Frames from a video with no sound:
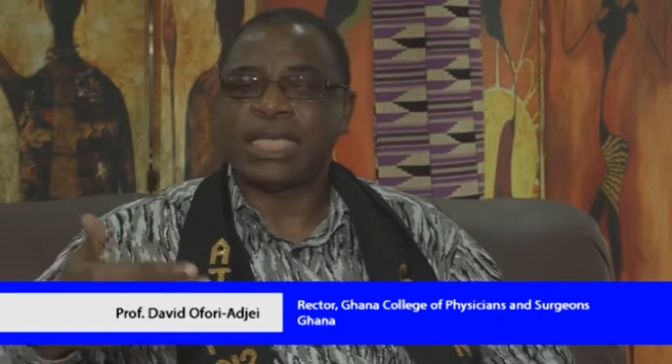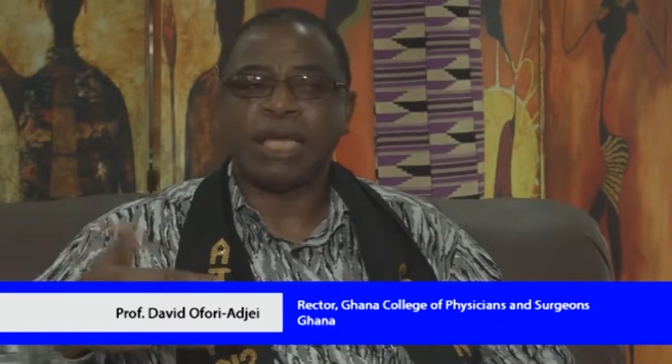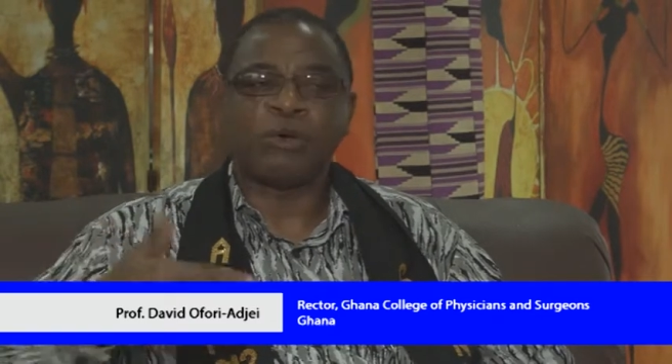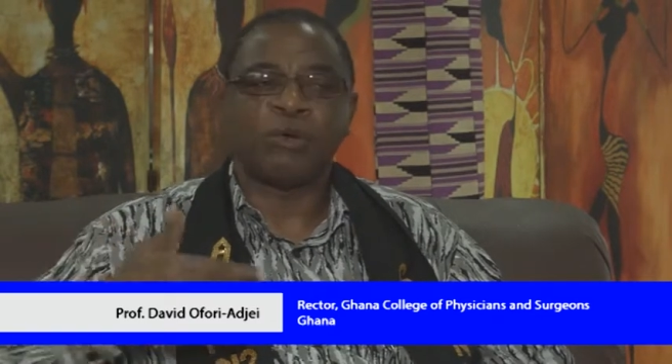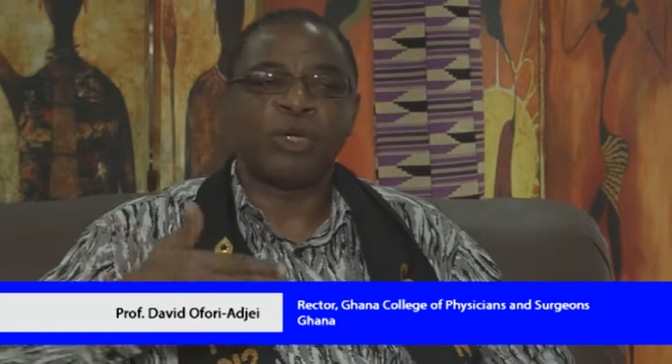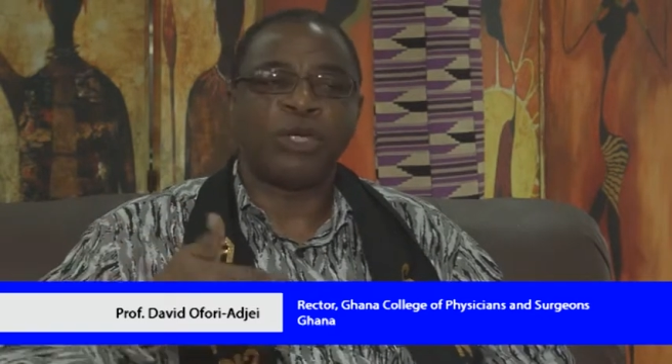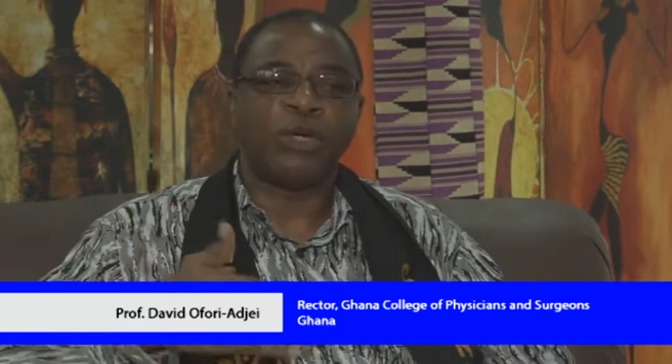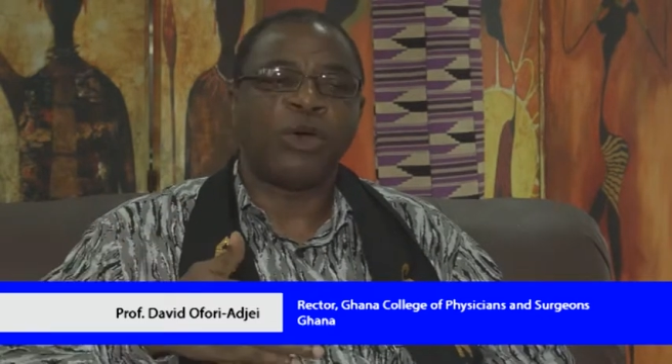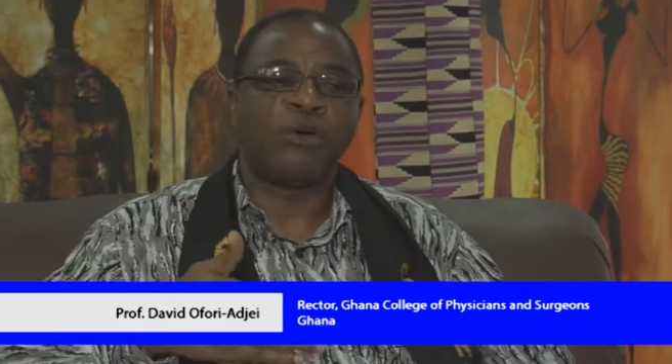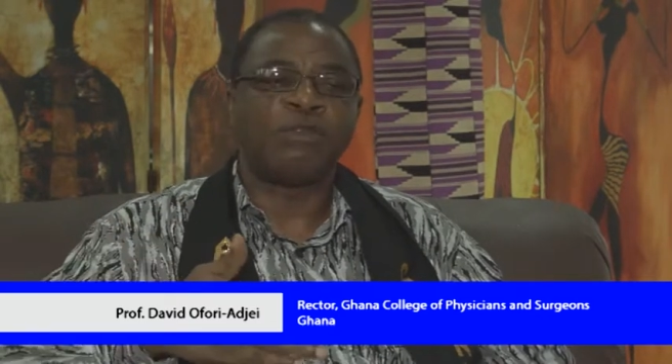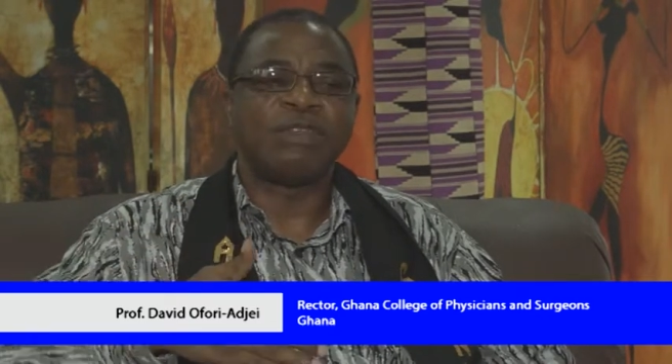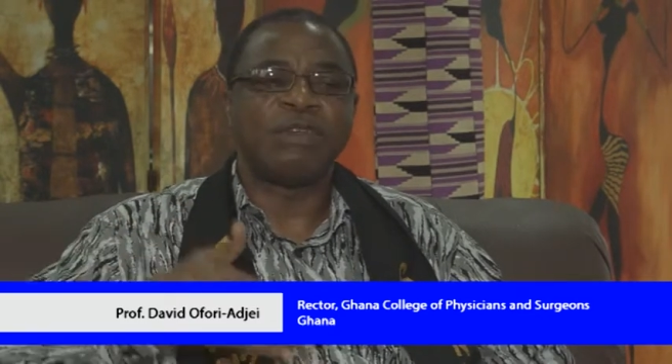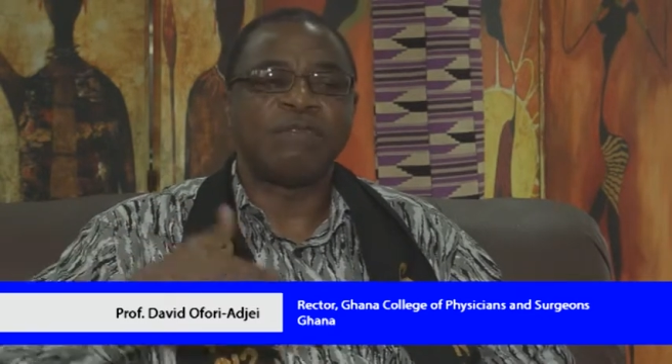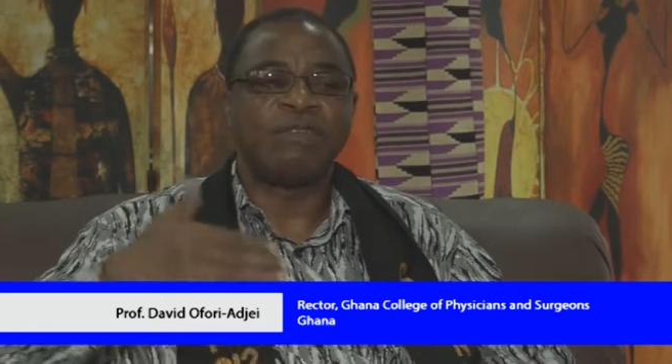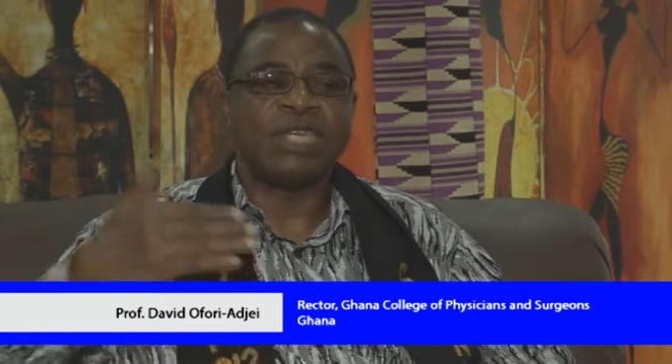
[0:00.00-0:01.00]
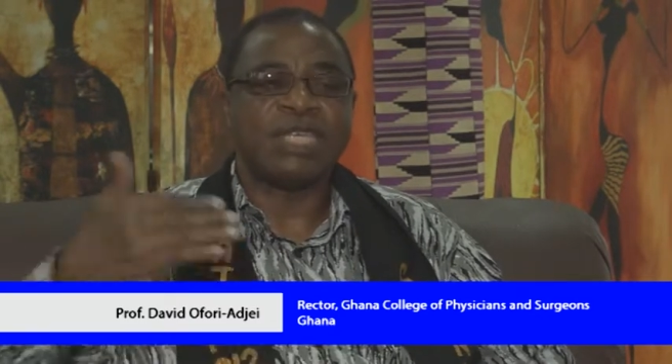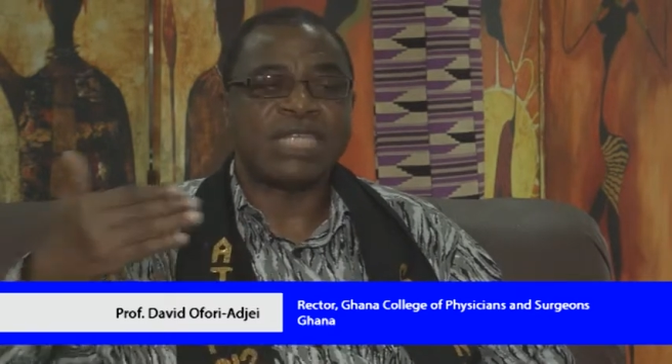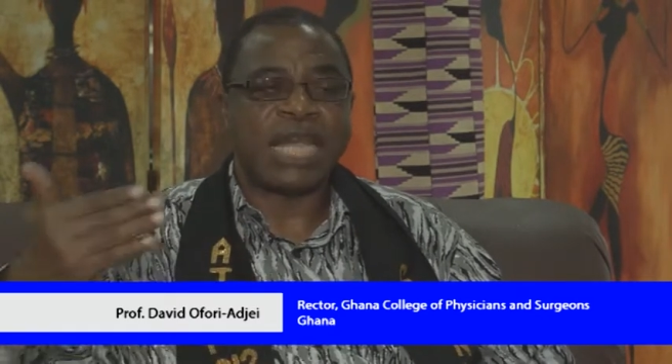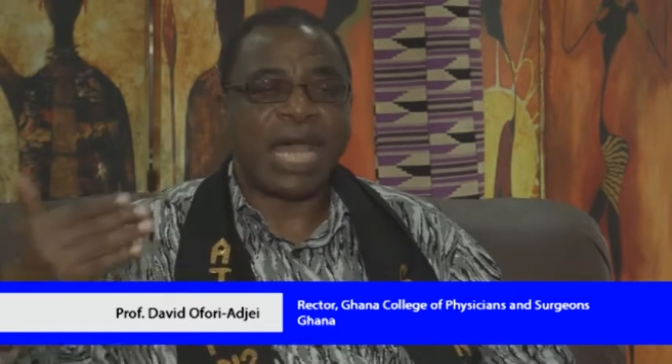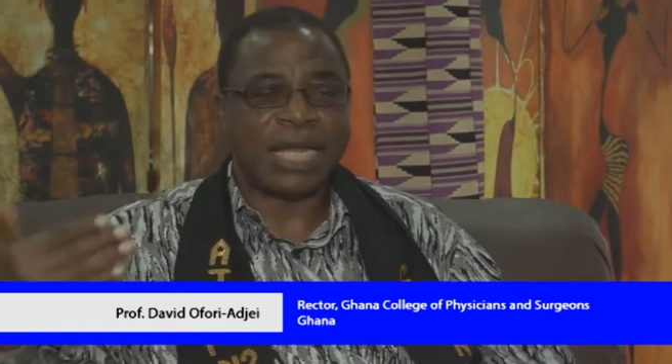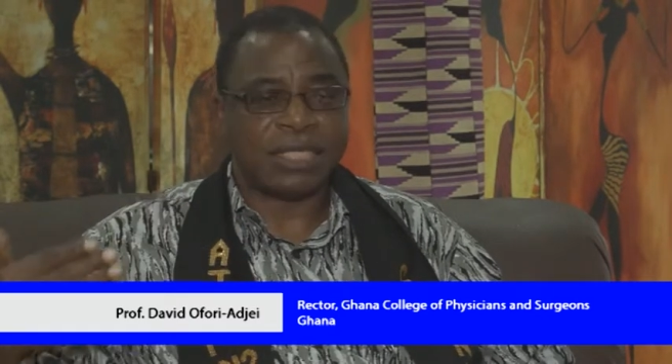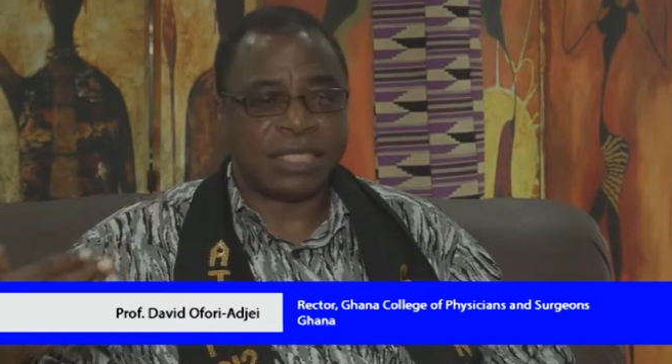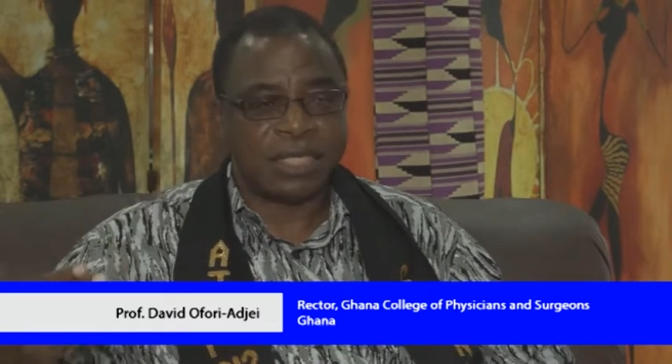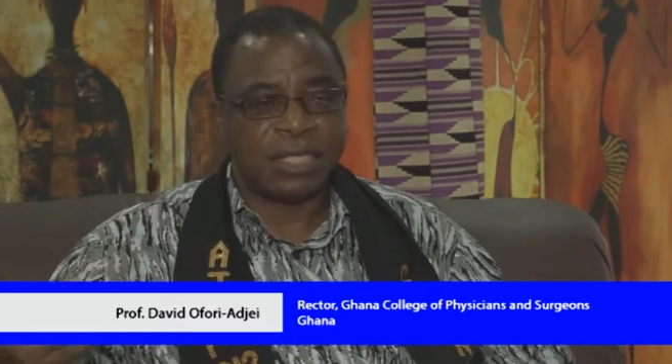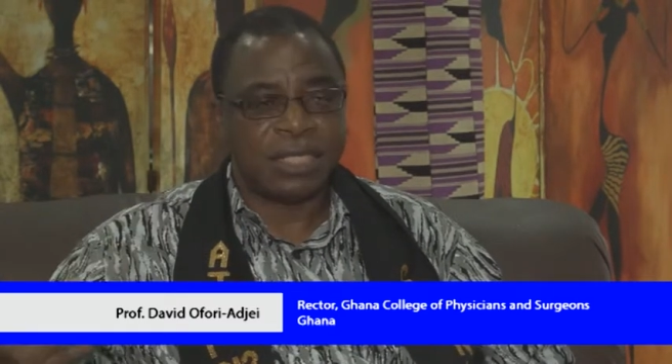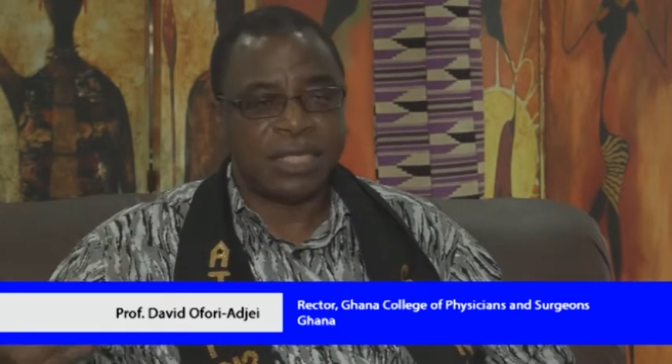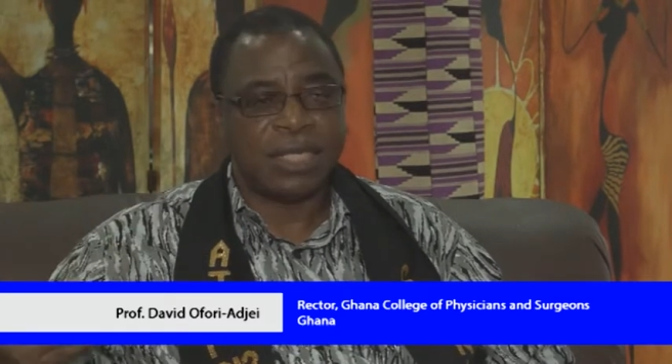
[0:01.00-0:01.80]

they are going off the VSAT